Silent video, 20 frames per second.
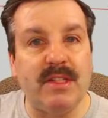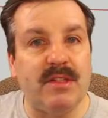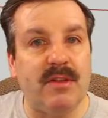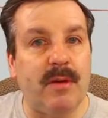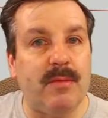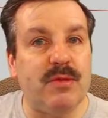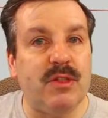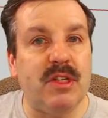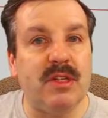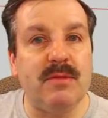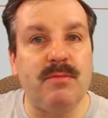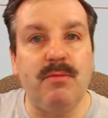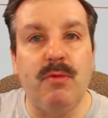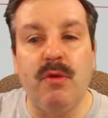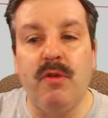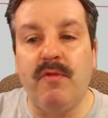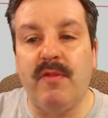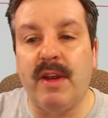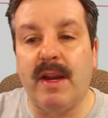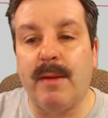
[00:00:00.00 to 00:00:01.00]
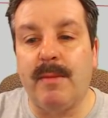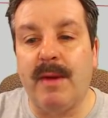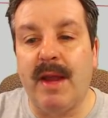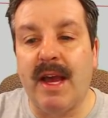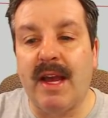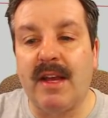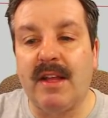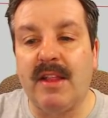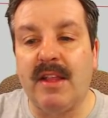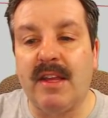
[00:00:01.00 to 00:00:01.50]
So I'm just moving, I'm
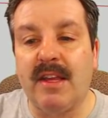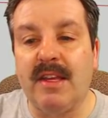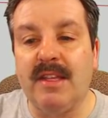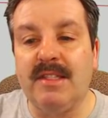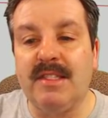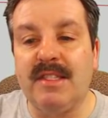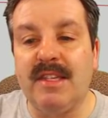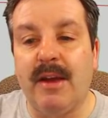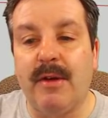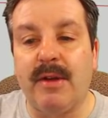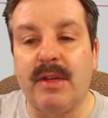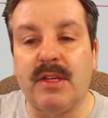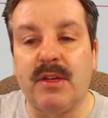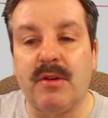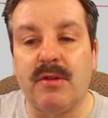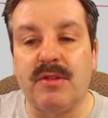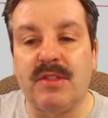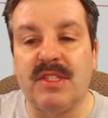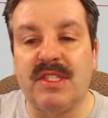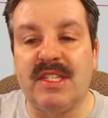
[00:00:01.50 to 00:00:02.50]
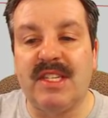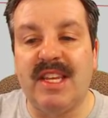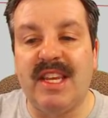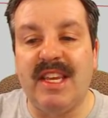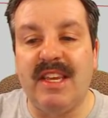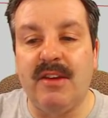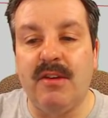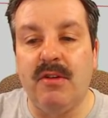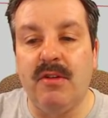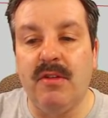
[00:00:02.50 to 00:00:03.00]
not clicking. See how it turns
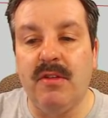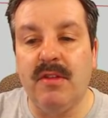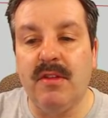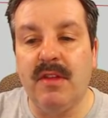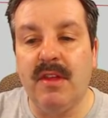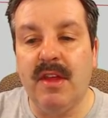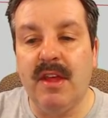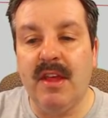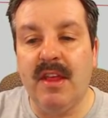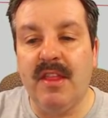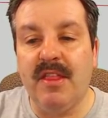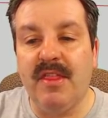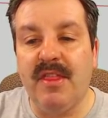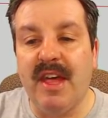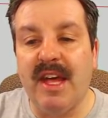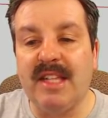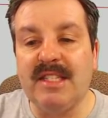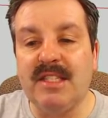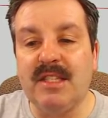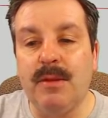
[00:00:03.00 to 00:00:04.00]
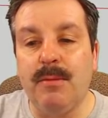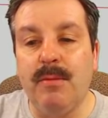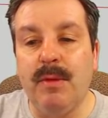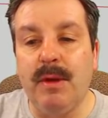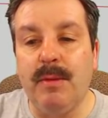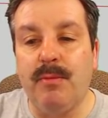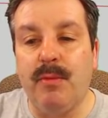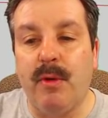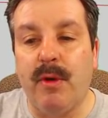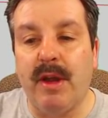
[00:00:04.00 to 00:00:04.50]
teal? That's the
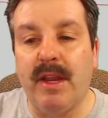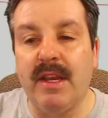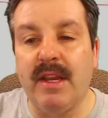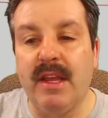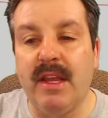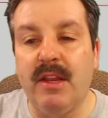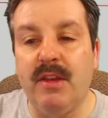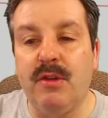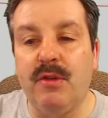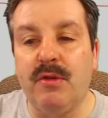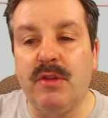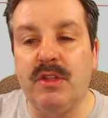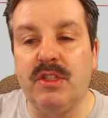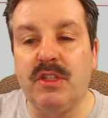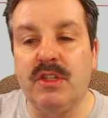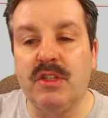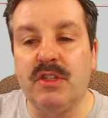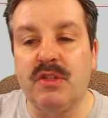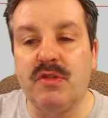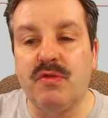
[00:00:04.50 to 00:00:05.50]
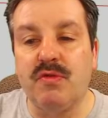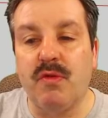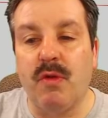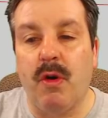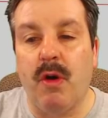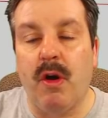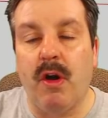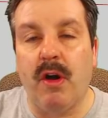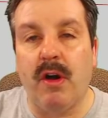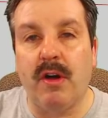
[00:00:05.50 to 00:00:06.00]
midpoint, and you can just
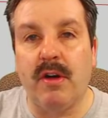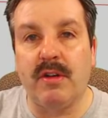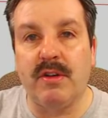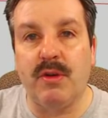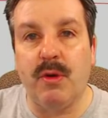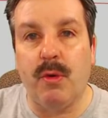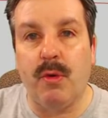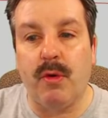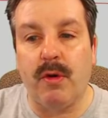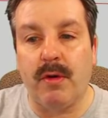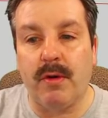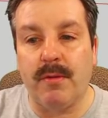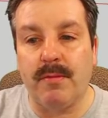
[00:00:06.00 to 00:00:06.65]
draw a door.